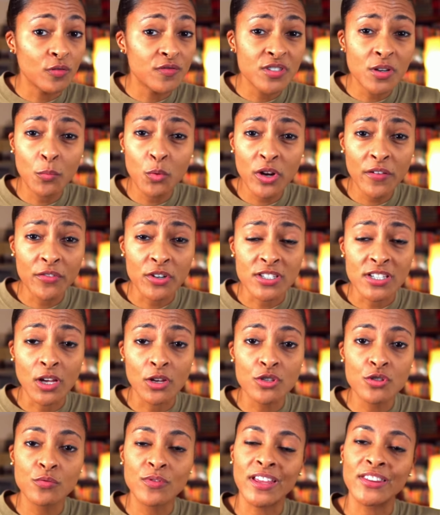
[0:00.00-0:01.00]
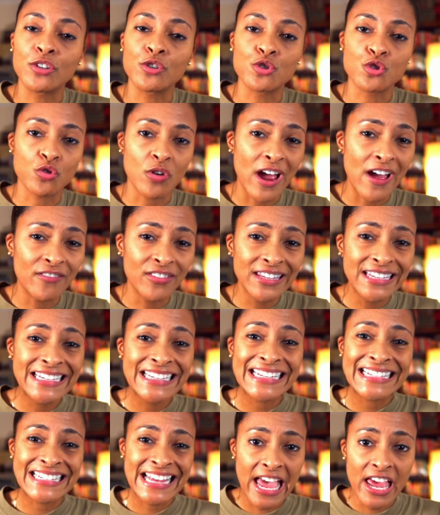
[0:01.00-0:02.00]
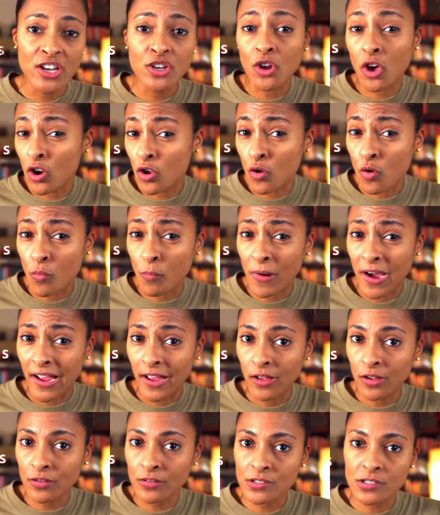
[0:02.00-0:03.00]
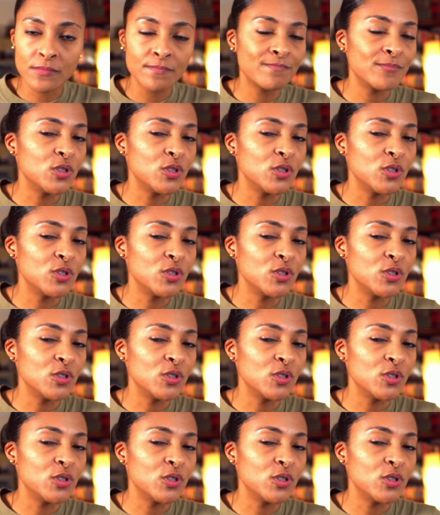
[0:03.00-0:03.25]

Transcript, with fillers: if someone ever tells you that they're traveling 10 nautical miles,